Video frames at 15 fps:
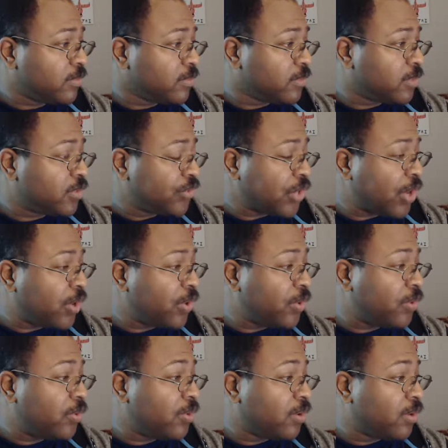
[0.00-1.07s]

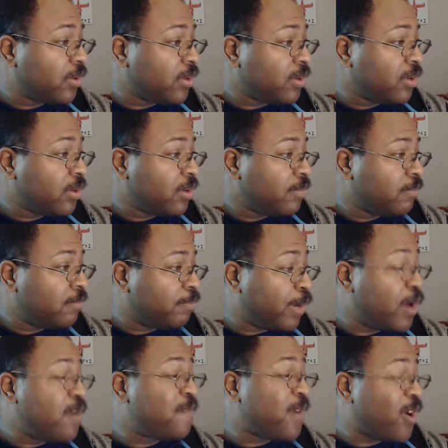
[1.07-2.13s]
So
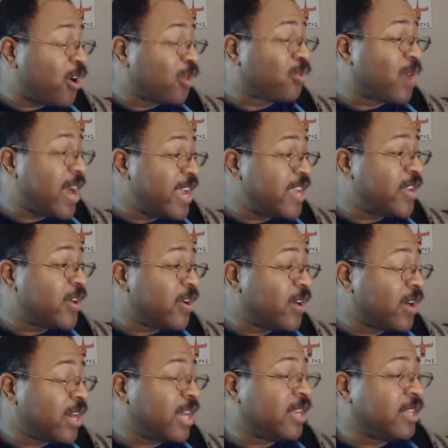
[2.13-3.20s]
both our right
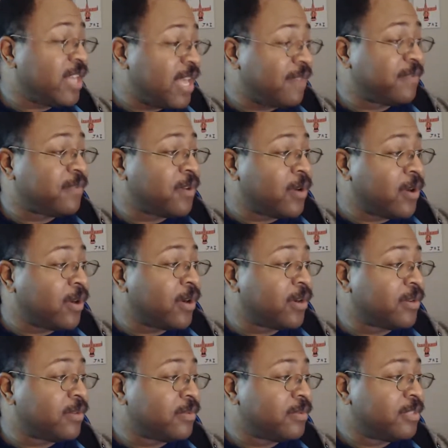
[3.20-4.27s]
guard and left guard,
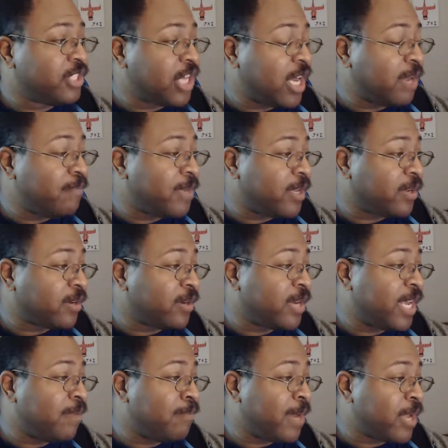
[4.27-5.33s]
John Miller
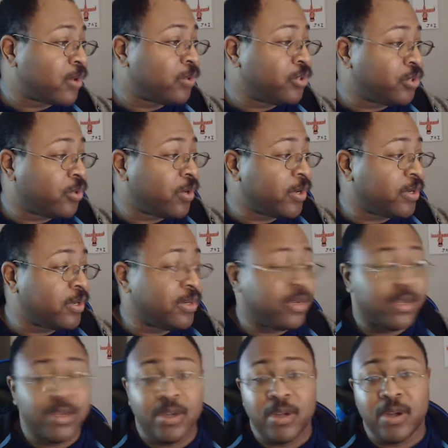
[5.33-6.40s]
and Michael Jordan,
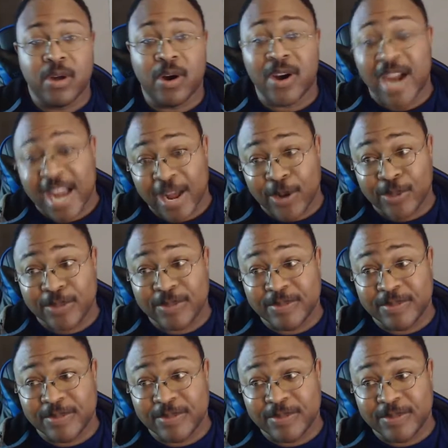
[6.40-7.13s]
are out.